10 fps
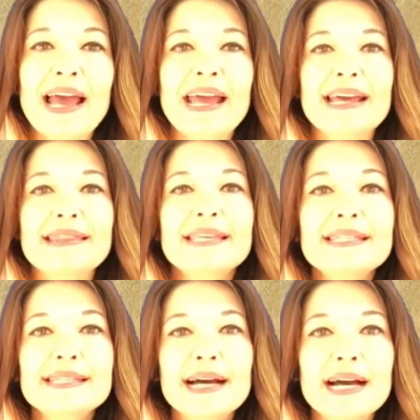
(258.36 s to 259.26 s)
and this
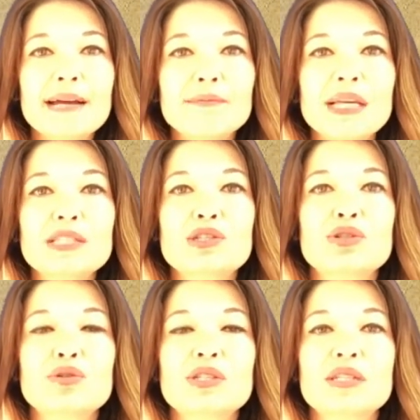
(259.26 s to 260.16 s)
time let's
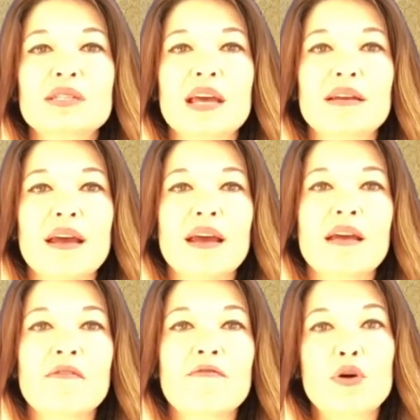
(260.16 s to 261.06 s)
choose to send
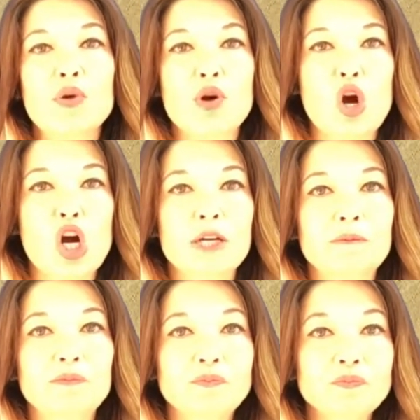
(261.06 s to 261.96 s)
a photo card.
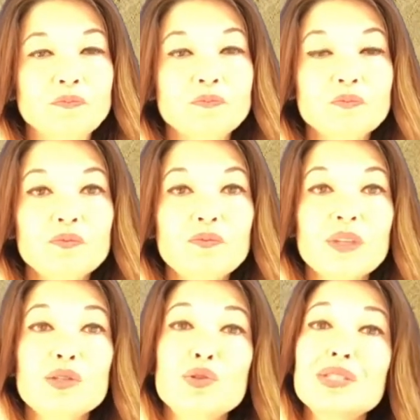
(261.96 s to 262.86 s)

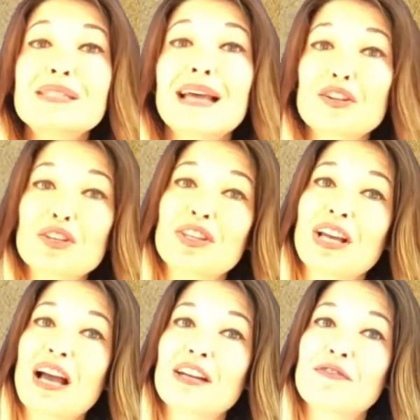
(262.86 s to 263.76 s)
So this is actually the
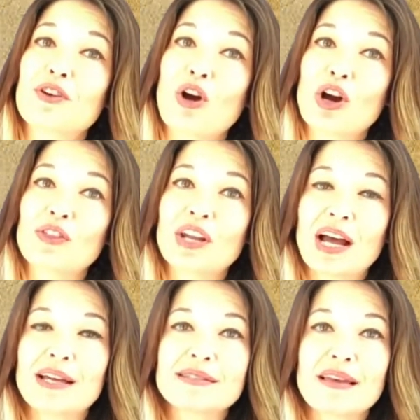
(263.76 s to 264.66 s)
kind of card that
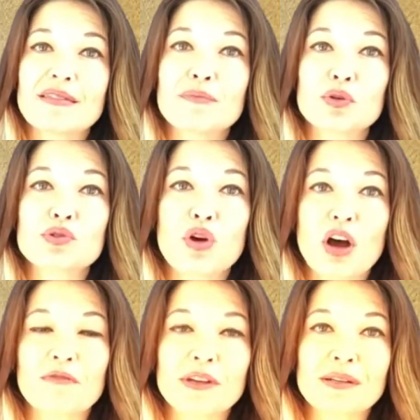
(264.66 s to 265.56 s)
I send the most
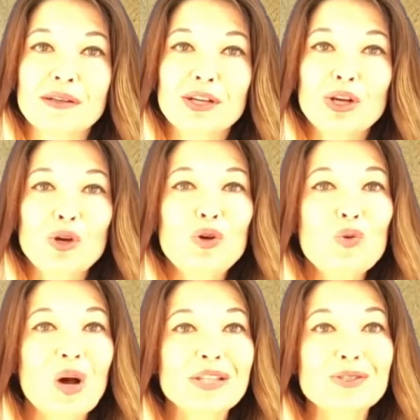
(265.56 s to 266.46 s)
often. Who
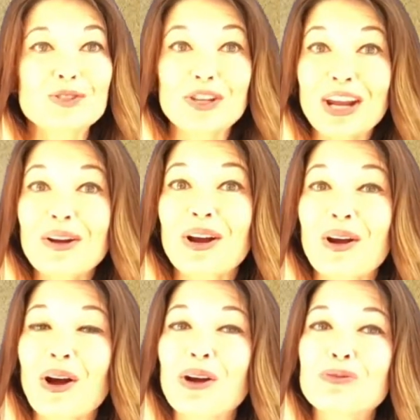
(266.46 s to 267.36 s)
wants a generic
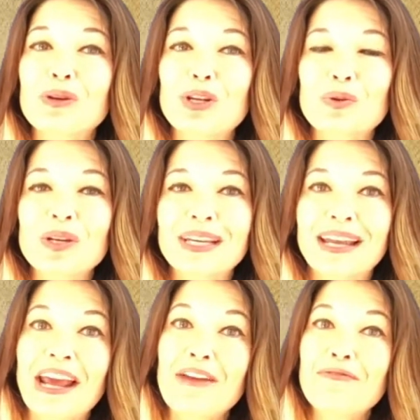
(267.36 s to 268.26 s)
card when you can
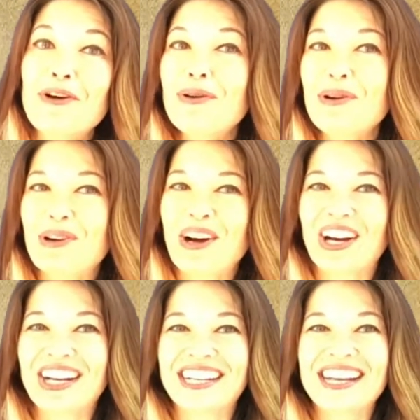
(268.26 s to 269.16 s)
get a photo
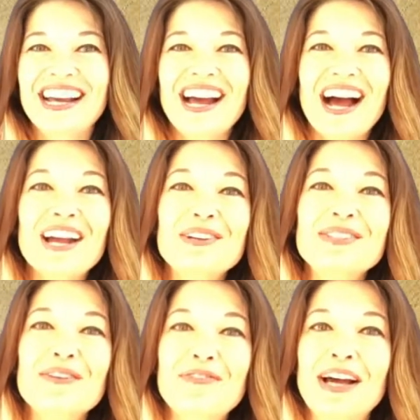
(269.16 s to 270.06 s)
card? I
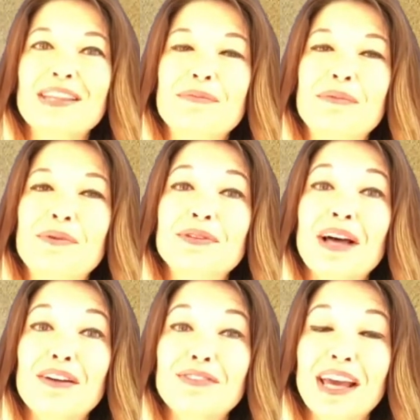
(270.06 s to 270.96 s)
also find that people
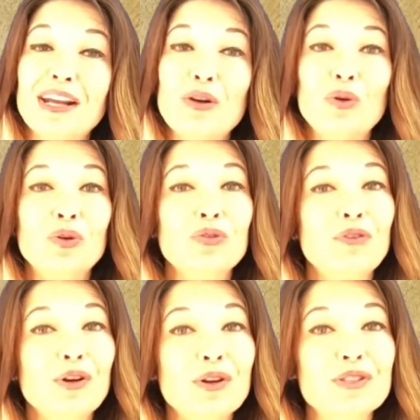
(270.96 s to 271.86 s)
love getting old
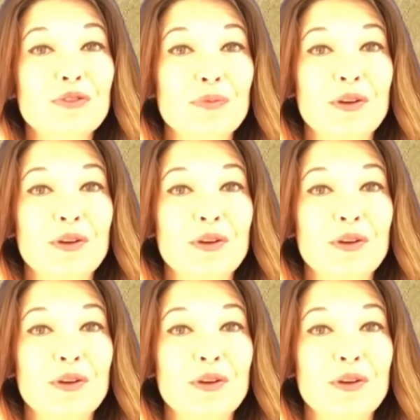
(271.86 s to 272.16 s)
photos